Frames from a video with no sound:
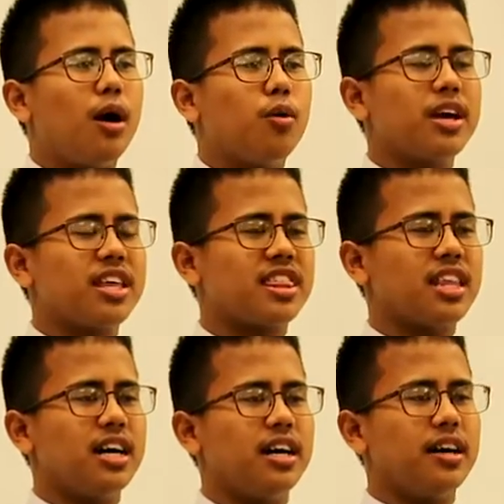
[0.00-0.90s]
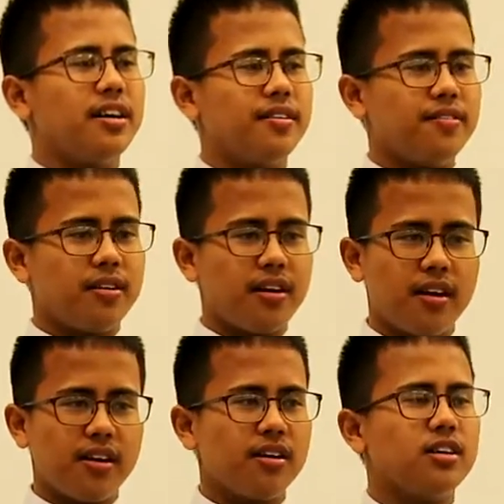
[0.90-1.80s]
with
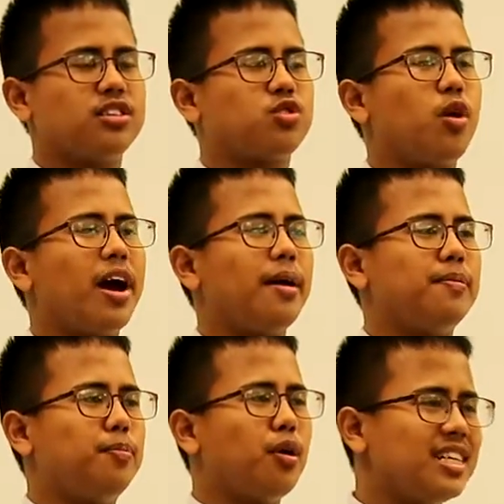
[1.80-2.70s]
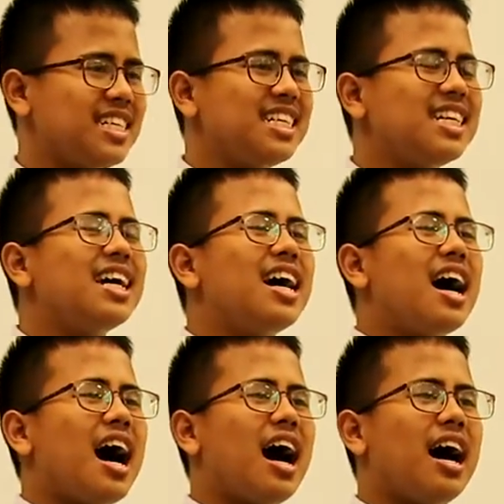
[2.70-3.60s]
a square body
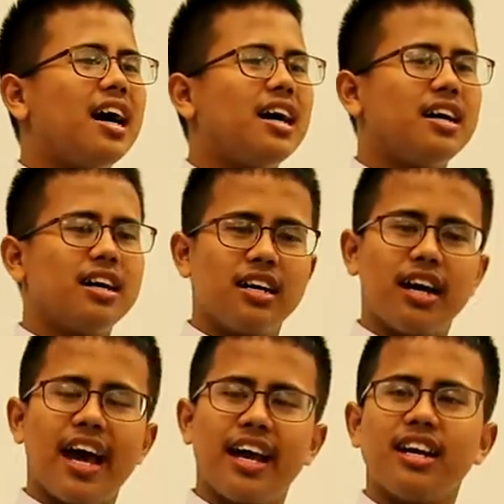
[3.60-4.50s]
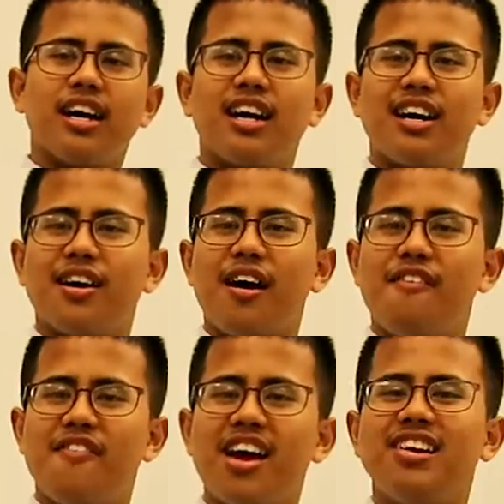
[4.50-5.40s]
and a
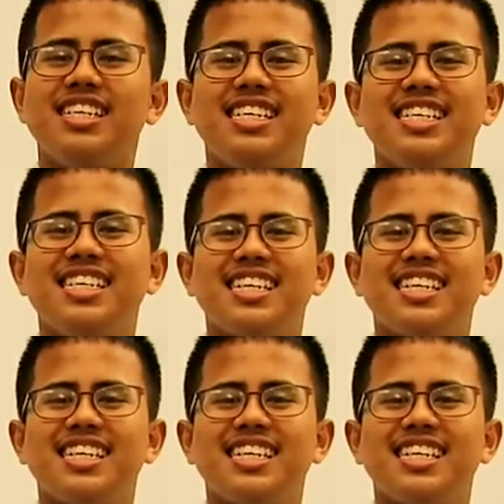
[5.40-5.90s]
very